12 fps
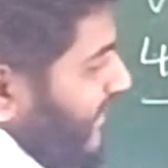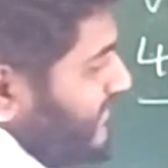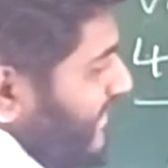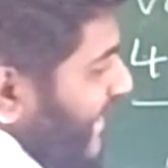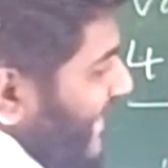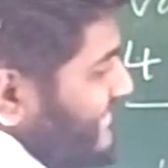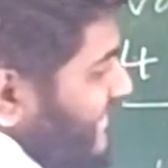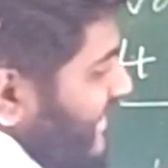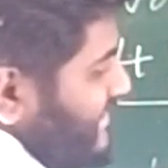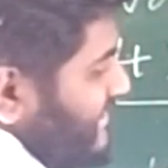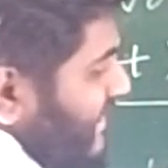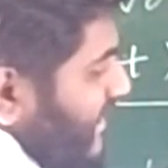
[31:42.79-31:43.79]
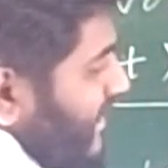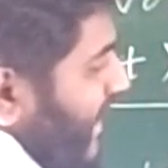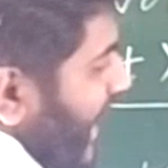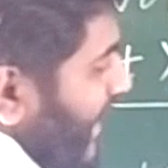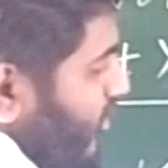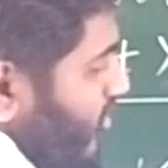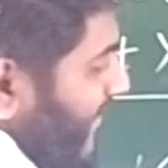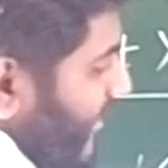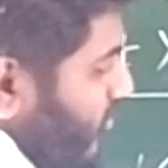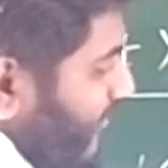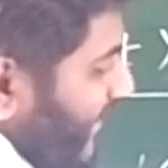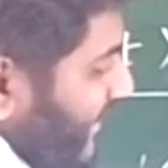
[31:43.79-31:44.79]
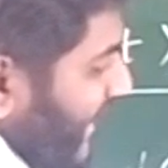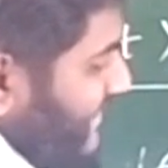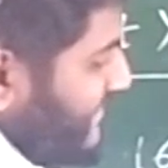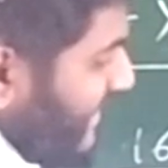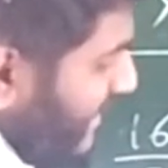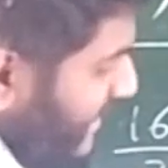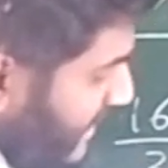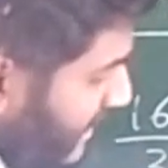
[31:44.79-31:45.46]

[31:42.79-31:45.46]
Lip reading: 3 as it is. R cube get cancelled.